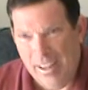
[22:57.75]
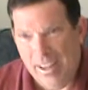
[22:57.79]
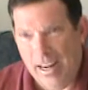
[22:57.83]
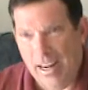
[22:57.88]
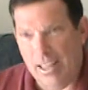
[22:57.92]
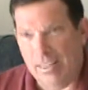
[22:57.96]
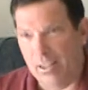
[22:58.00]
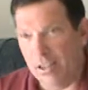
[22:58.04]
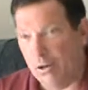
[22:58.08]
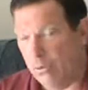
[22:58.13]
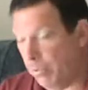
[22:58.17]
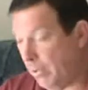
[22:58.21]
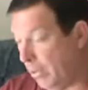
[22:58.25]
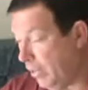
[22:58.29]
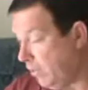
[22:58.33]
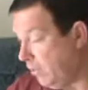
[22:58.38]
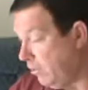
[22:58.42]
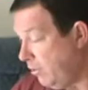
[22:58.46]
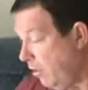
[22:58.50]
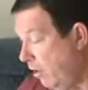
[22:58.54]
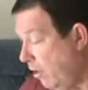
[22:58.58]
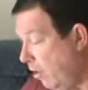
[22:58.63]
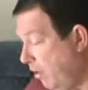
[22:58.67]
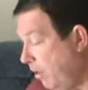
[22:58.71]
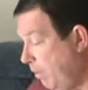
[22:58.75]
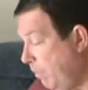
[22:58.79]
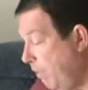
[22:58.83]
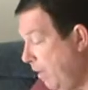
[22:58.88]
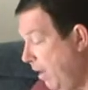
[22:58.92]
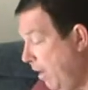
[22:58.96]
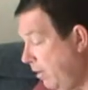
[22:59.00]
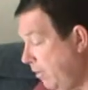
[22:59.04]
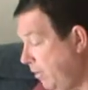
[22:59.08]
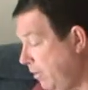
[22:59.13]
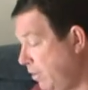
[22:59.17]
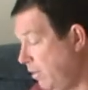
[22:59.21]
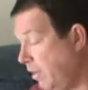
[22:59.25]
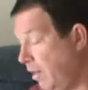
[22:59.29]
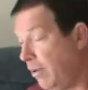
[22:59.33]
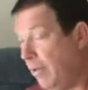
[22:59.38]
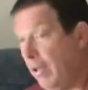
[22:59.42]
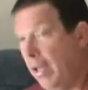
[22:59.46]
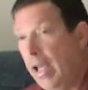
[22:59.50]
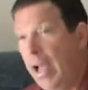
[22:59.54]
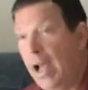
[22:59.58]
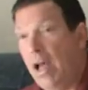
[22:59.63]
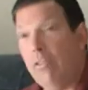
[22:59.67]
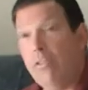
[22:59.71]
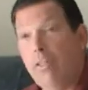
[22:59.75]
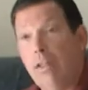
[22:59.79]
and then we can talk about how